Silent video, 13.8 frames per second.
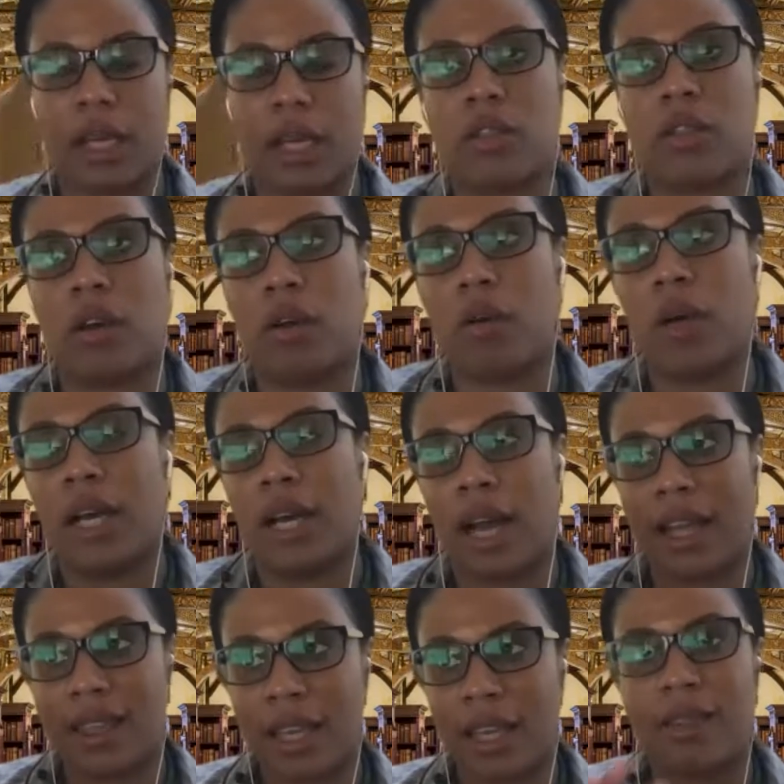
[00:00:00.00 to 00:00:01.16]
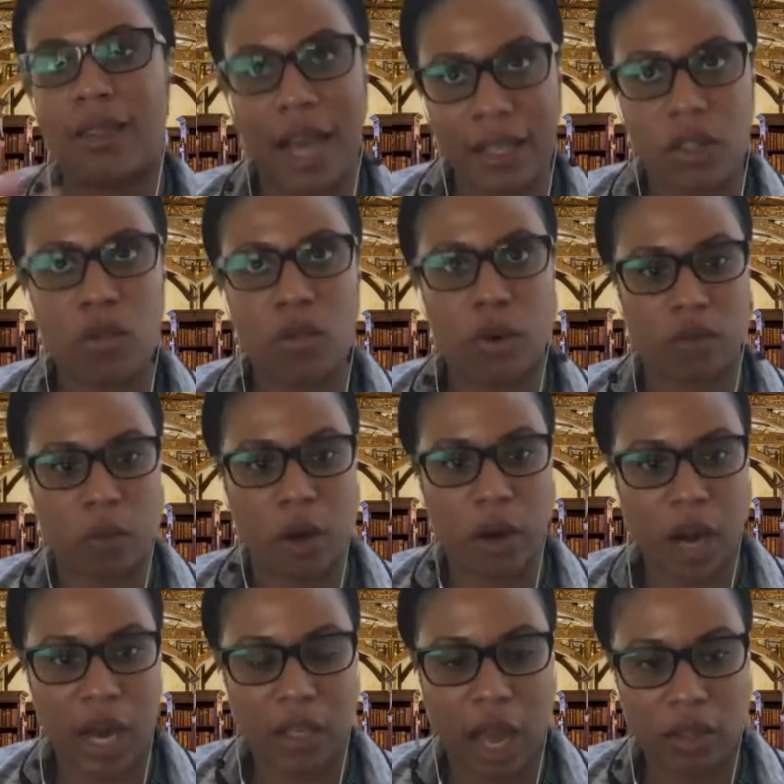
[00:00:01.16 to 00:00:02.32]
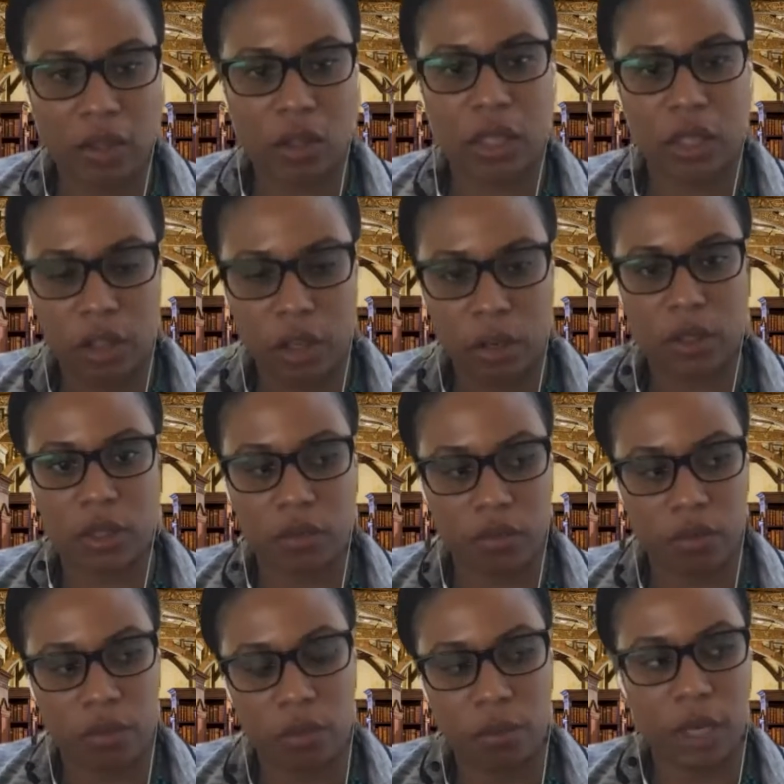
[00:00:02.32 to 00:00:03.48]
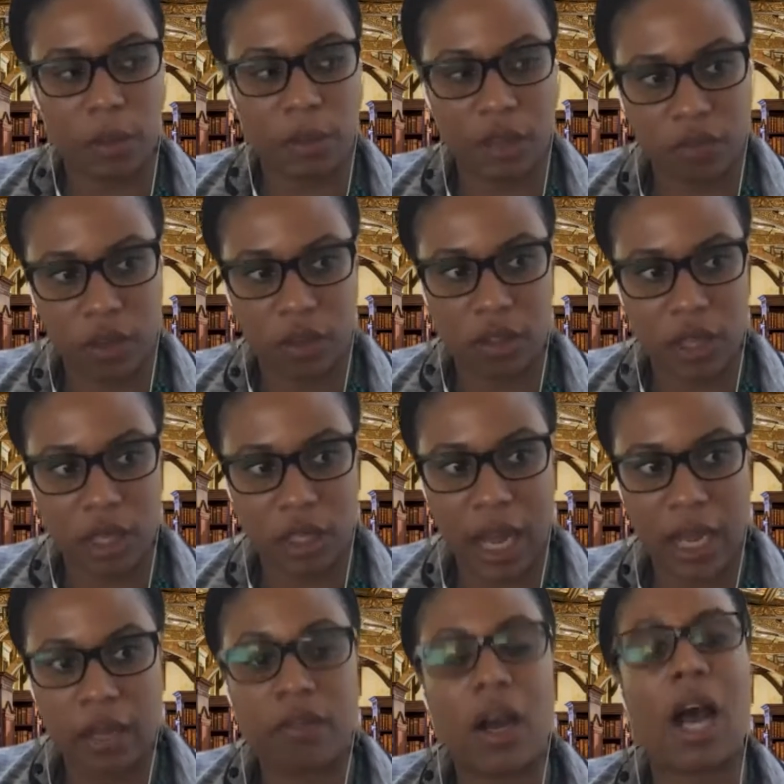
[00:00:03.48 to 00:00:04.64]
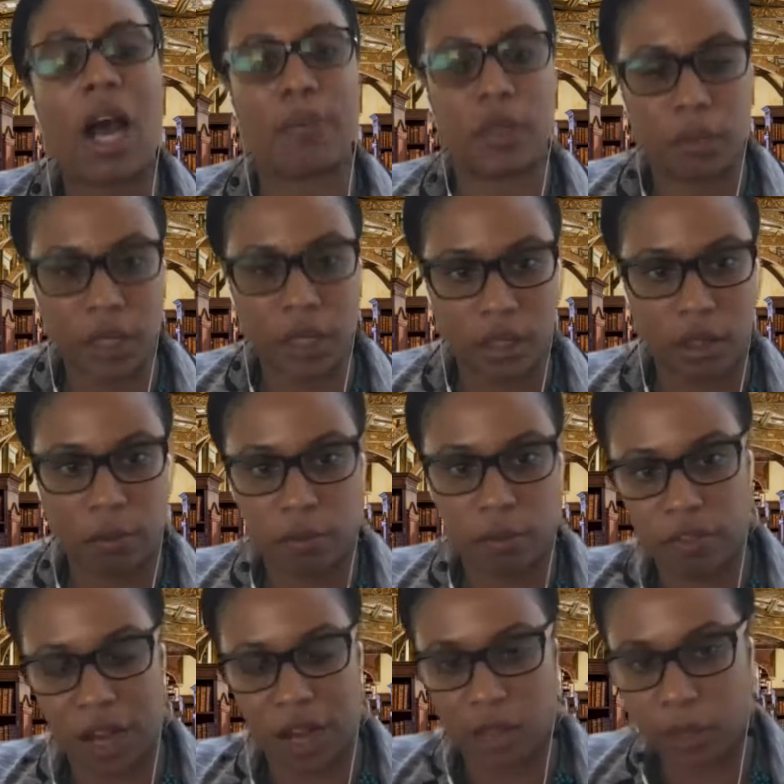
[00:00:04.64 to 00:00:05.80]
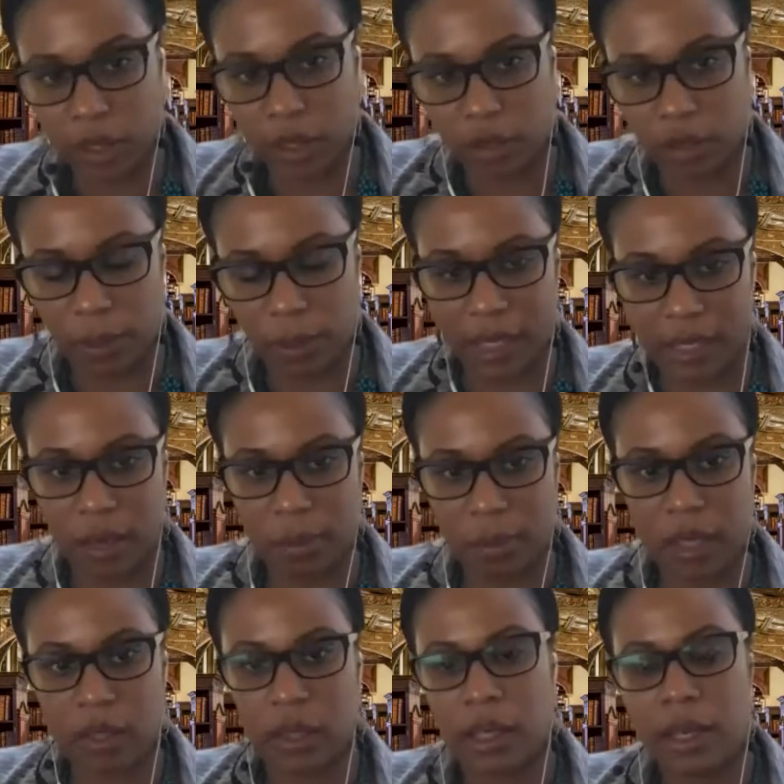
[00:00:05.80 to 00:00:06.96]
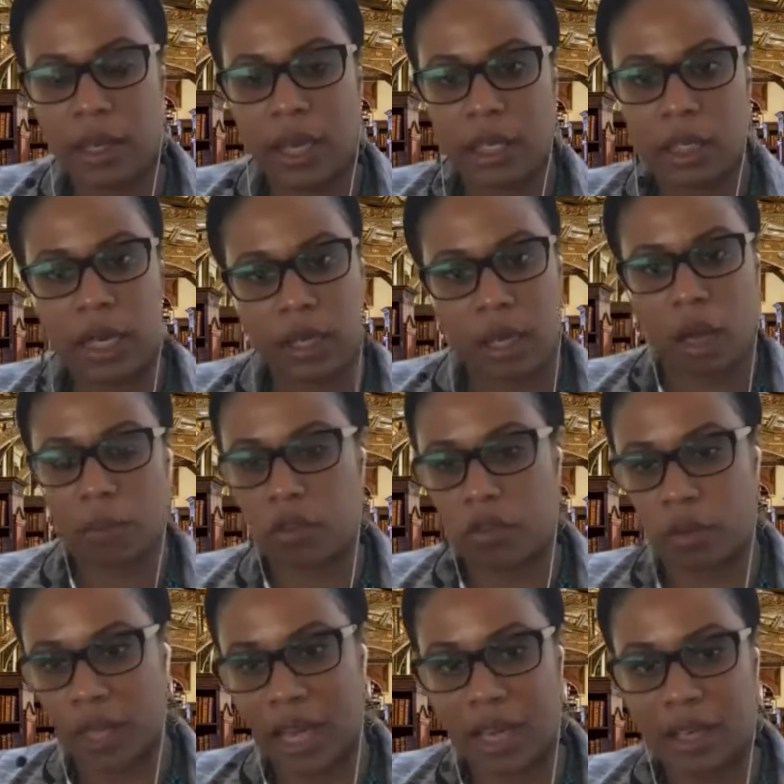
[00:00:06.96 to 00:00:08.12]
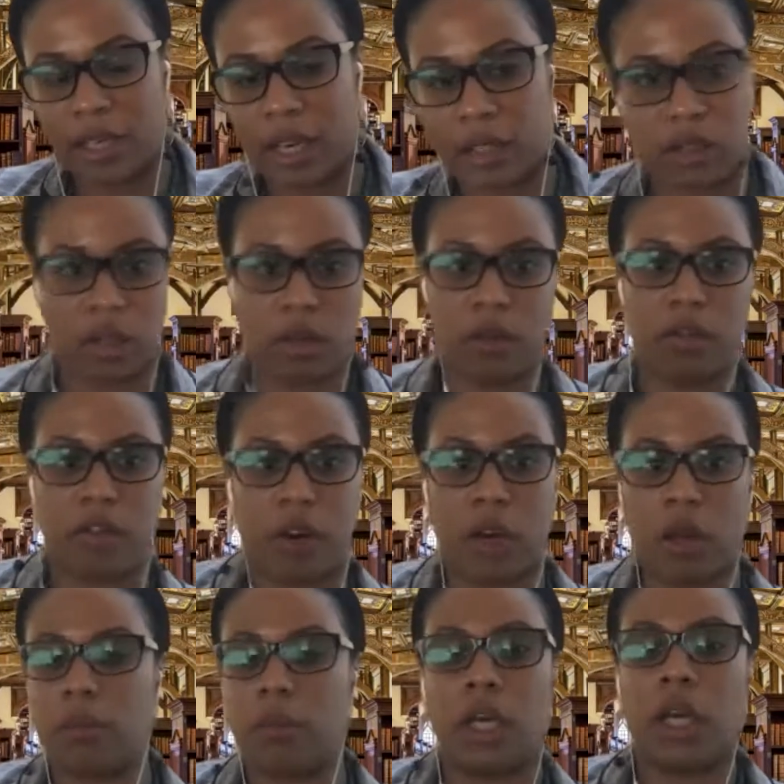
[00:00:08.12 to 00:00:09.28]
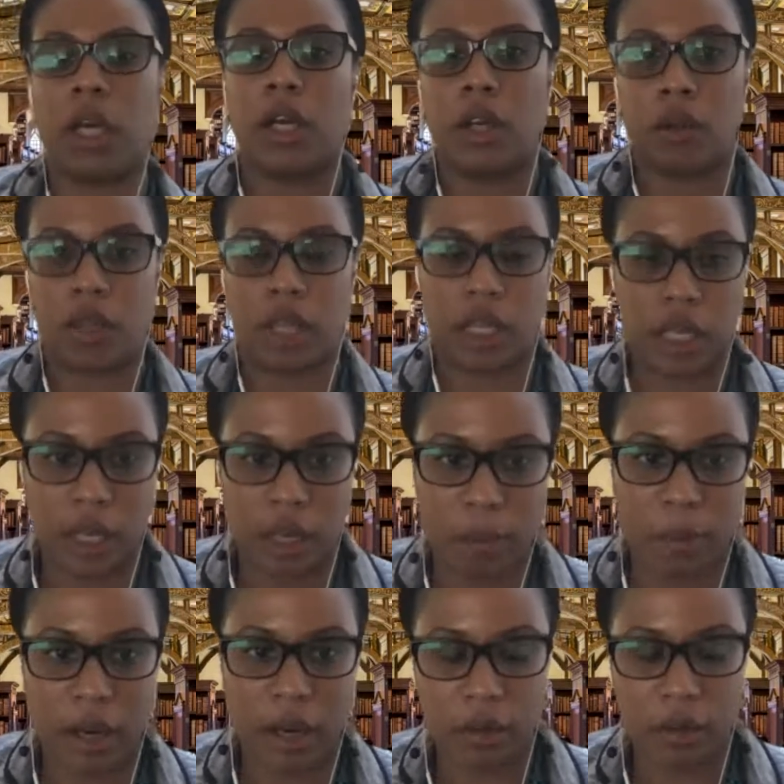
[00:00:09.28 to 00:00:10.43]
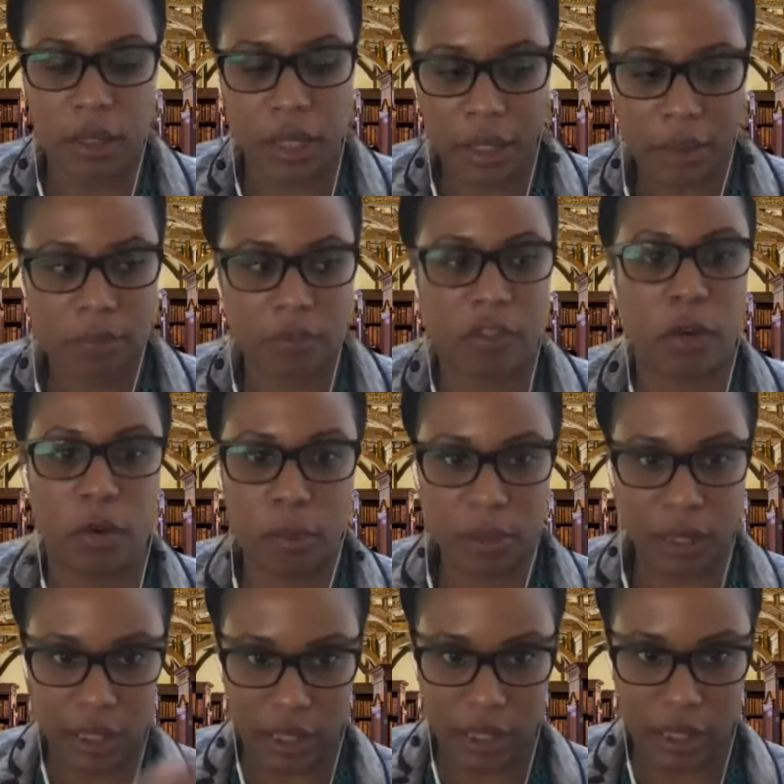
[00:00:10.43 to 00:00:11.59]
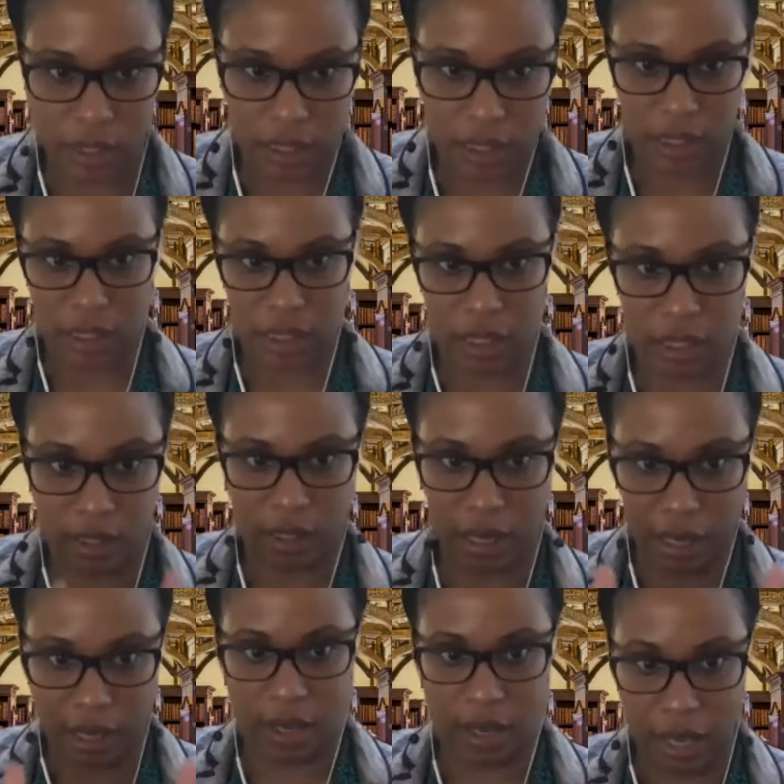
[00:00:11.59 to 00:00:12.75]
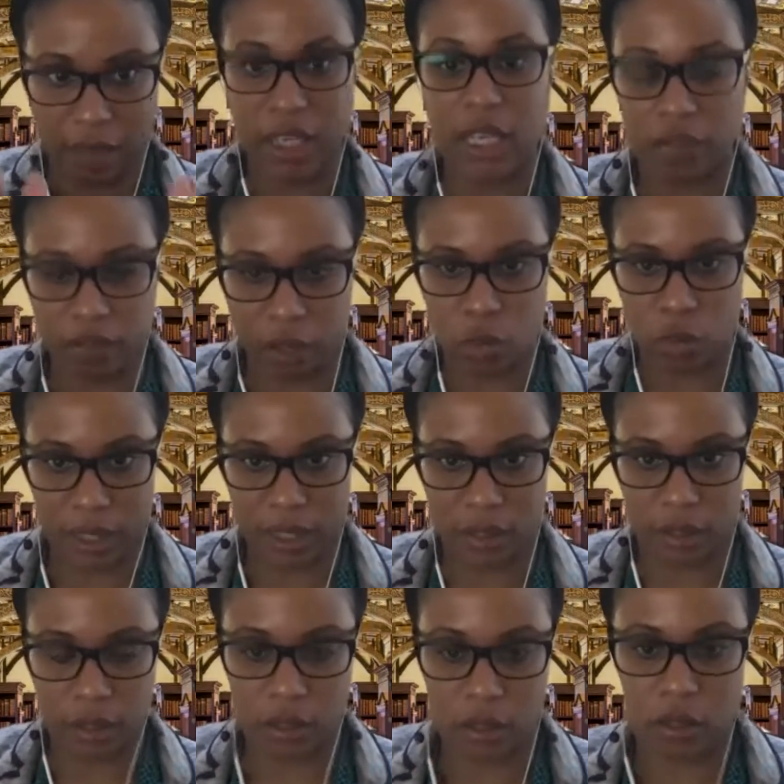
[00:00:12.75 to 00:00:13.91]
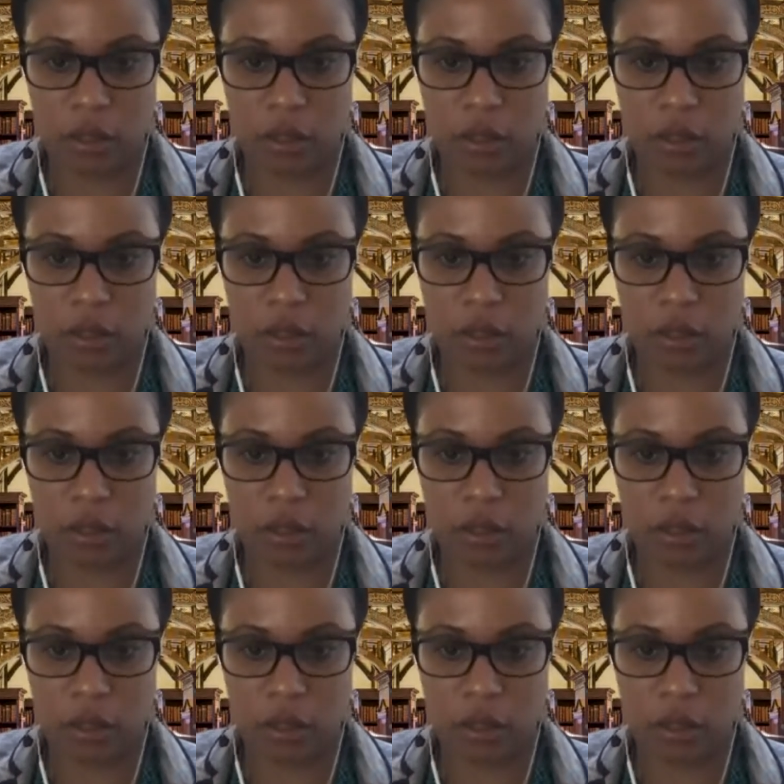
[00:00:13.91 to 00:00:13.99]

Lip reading: And so I think that's sort of where I look in terms of maybe if there's a light of optimism following the pandemic, it comes from that, less so from, you know, thinking about vulnerabilities to the disease on the individual basis.